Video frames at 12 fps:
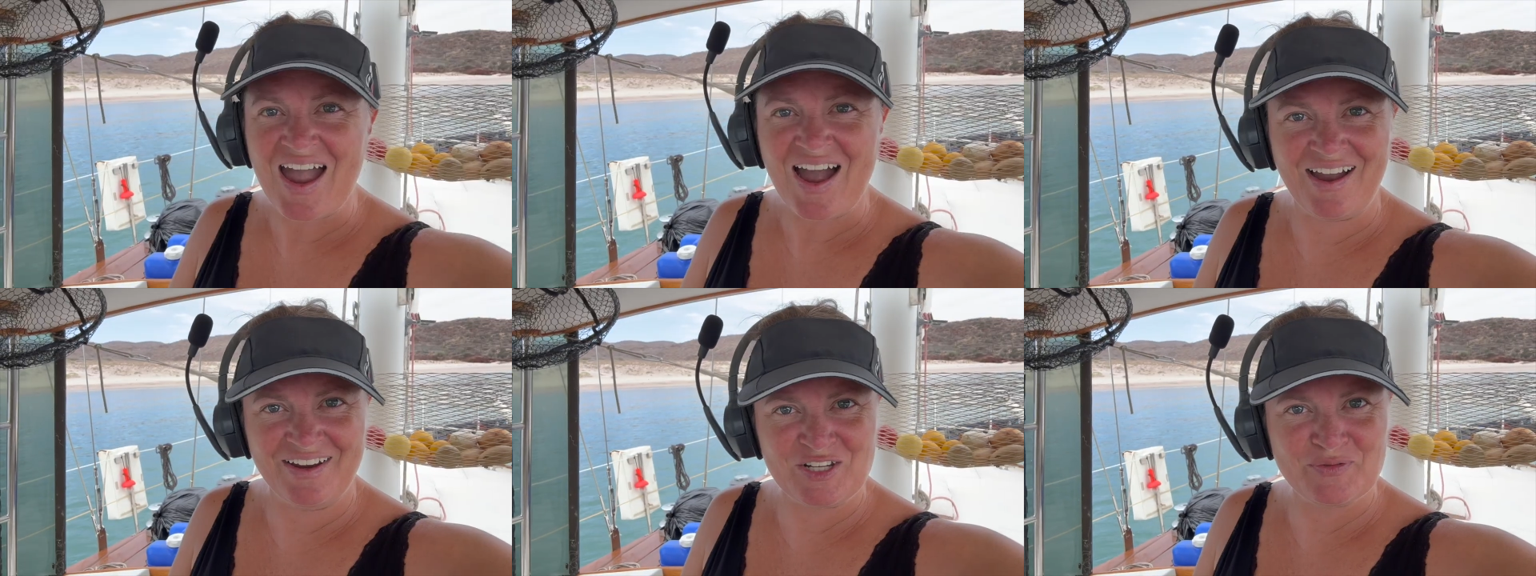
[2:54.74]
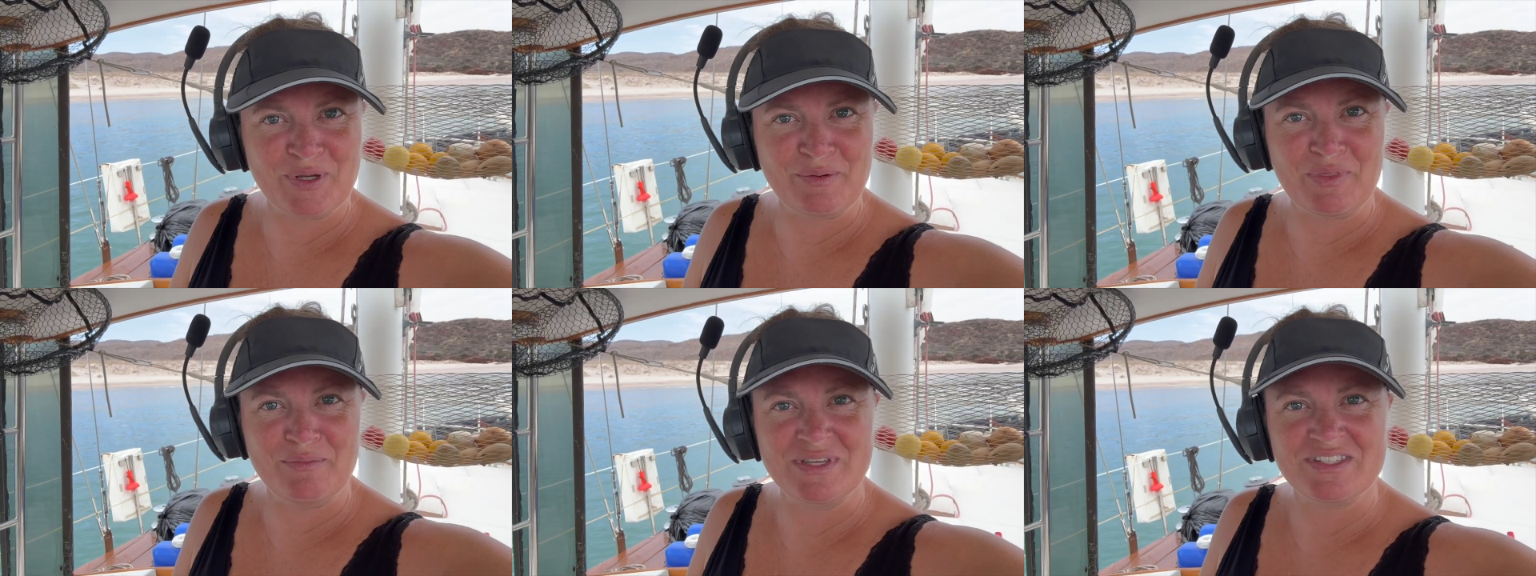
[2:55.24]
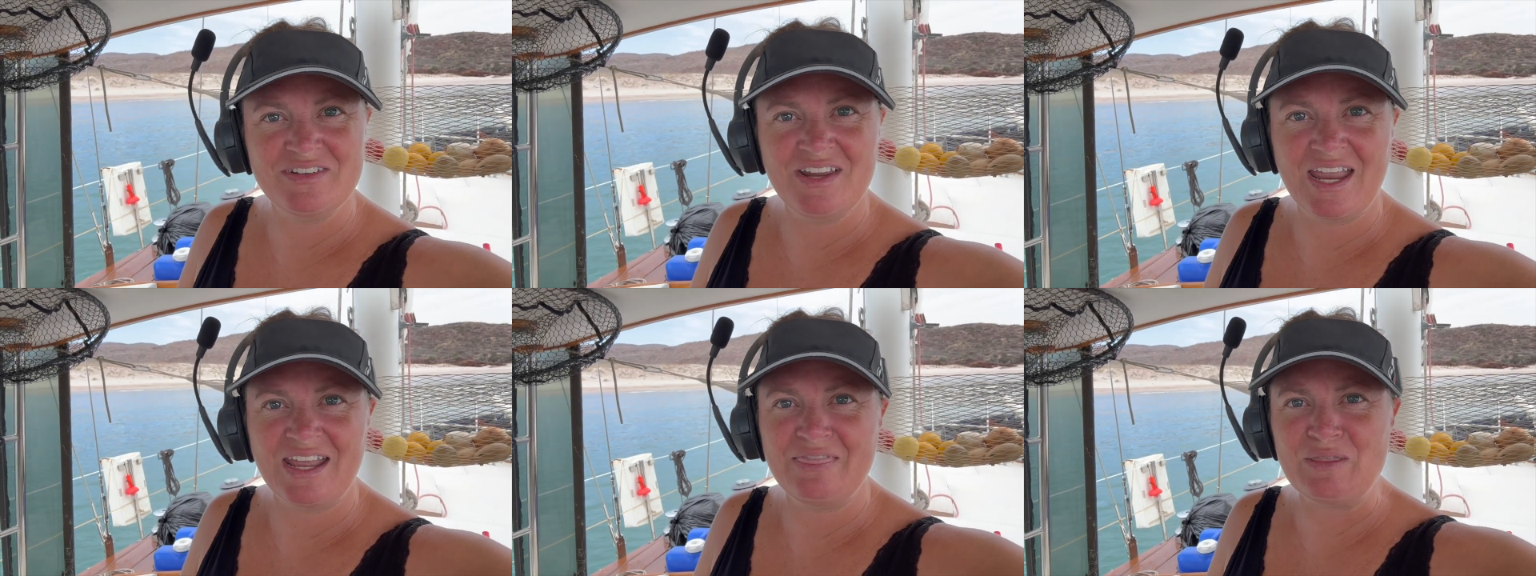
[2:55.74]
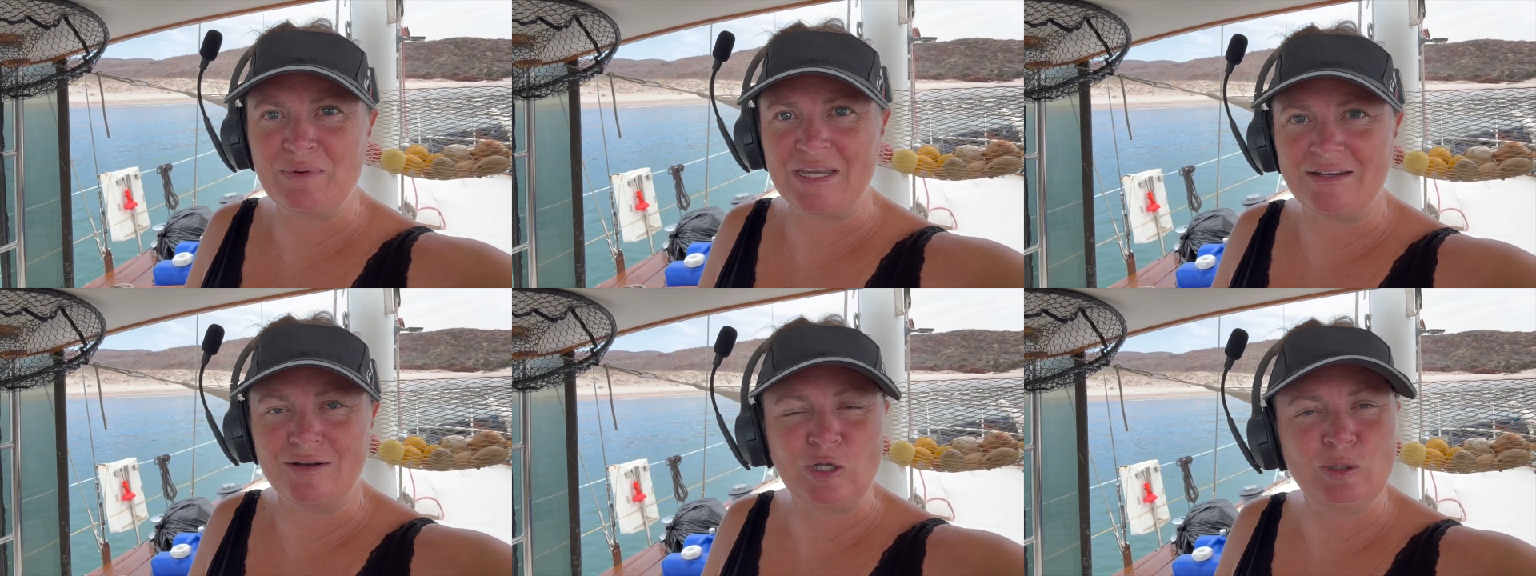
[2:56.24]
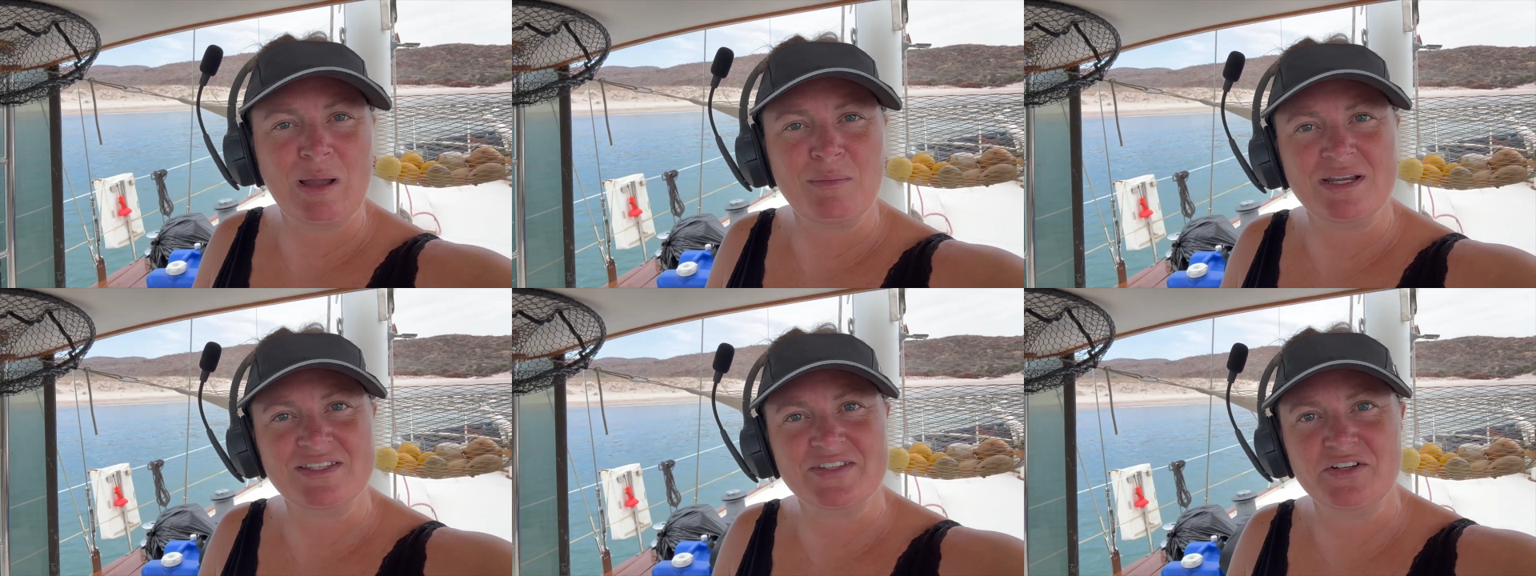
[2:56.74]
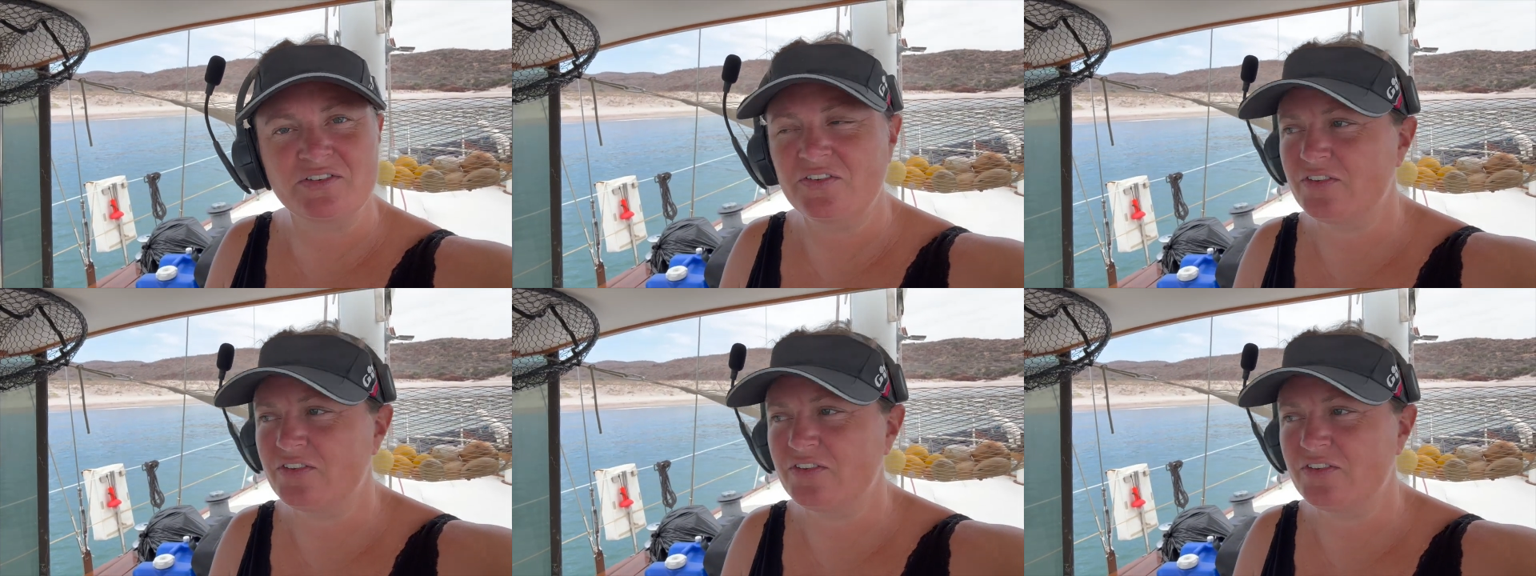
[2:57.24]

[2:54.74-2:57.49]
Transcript: I just put up the mizzen and the main all by myself